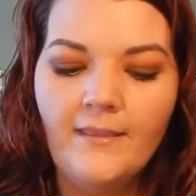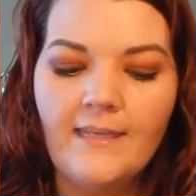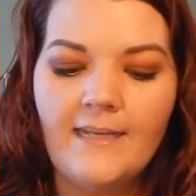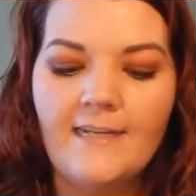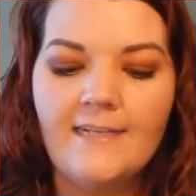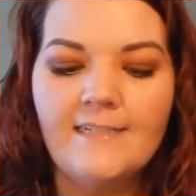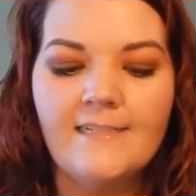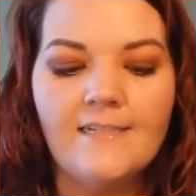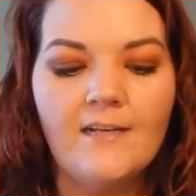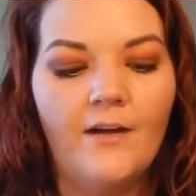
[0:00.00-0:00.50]
of
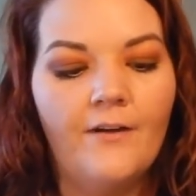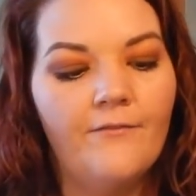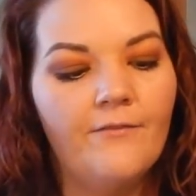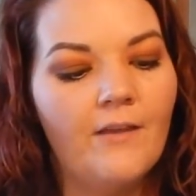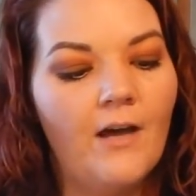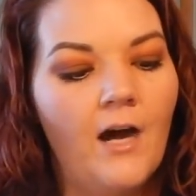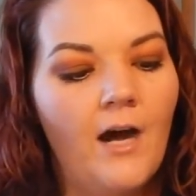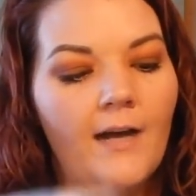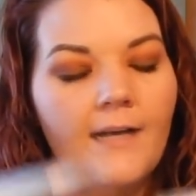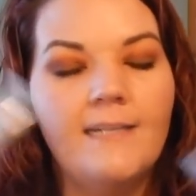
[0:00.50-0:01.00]
these of
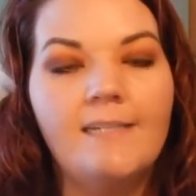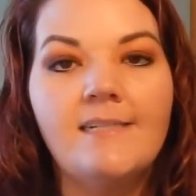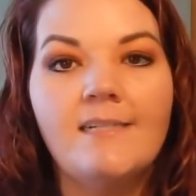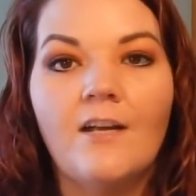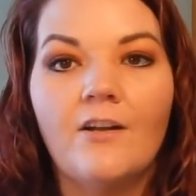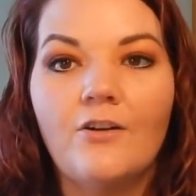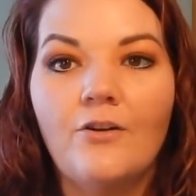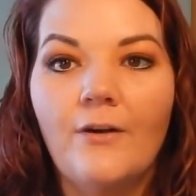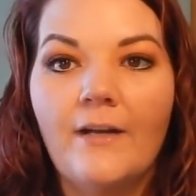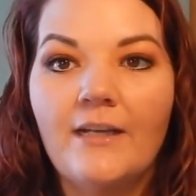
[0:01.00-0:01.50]
the
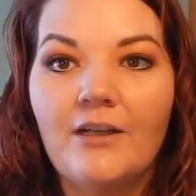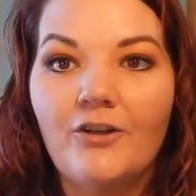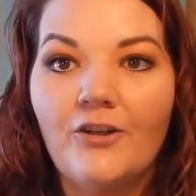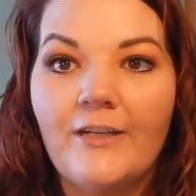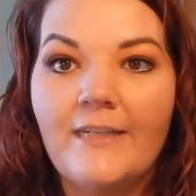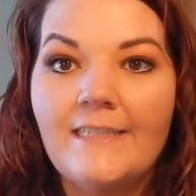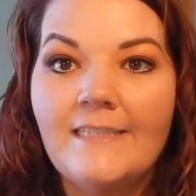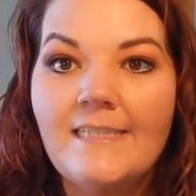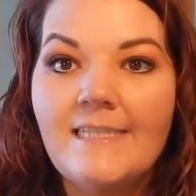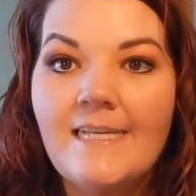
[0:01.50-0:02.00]
honeysuckle and
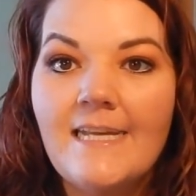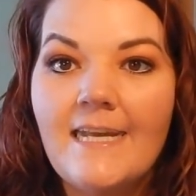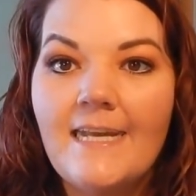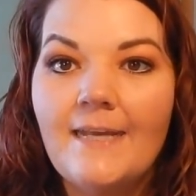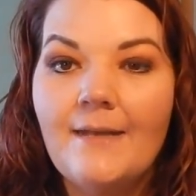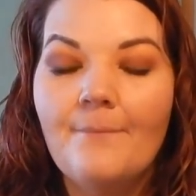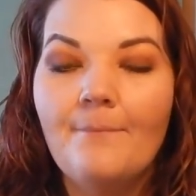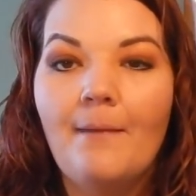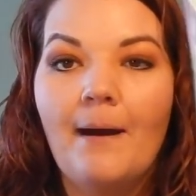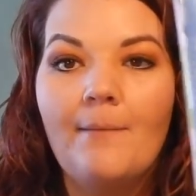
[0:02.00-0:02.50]
green
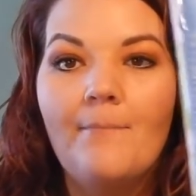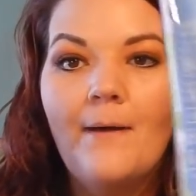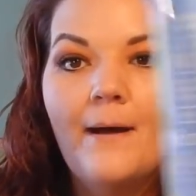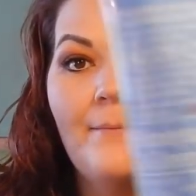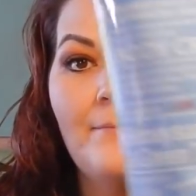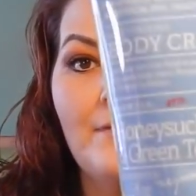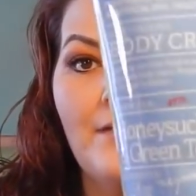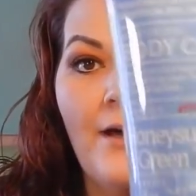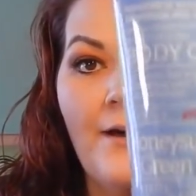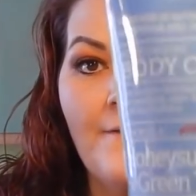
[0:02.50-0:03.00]
tea. My
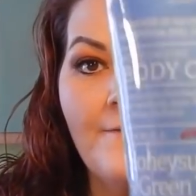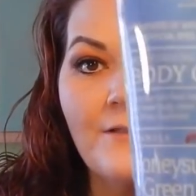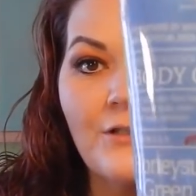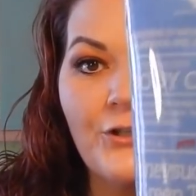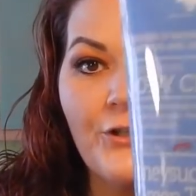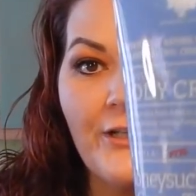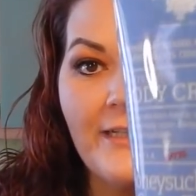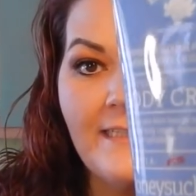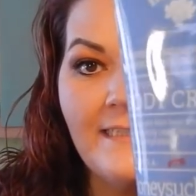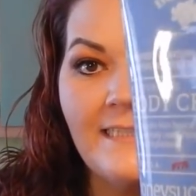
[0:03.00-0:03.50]
mom loves
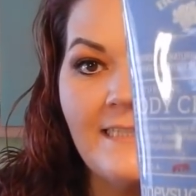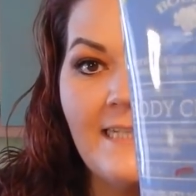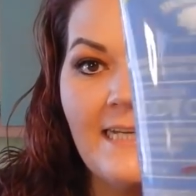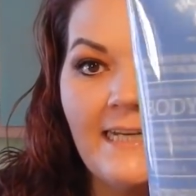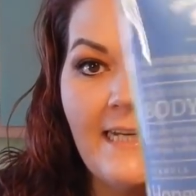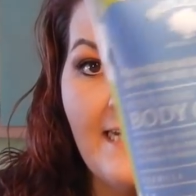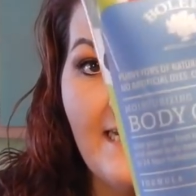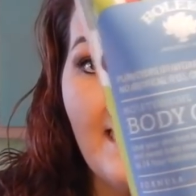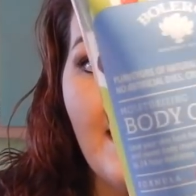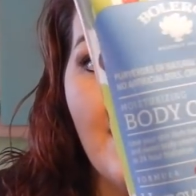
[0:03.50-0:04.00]
green
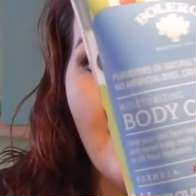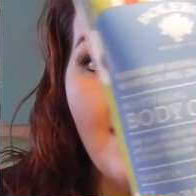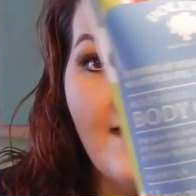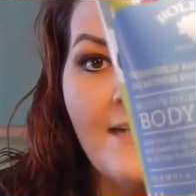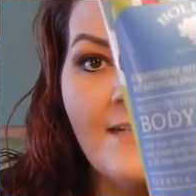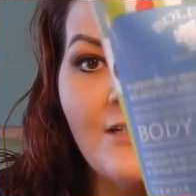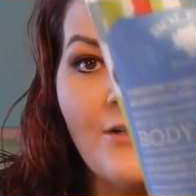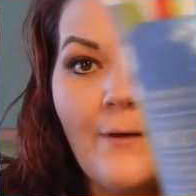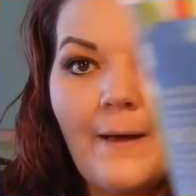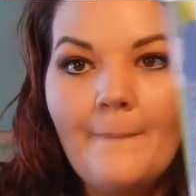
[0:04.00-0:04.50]
tea.
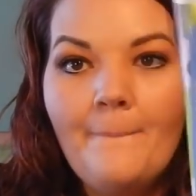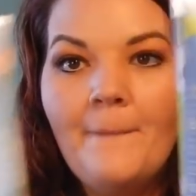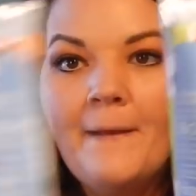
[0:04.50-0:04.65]
So I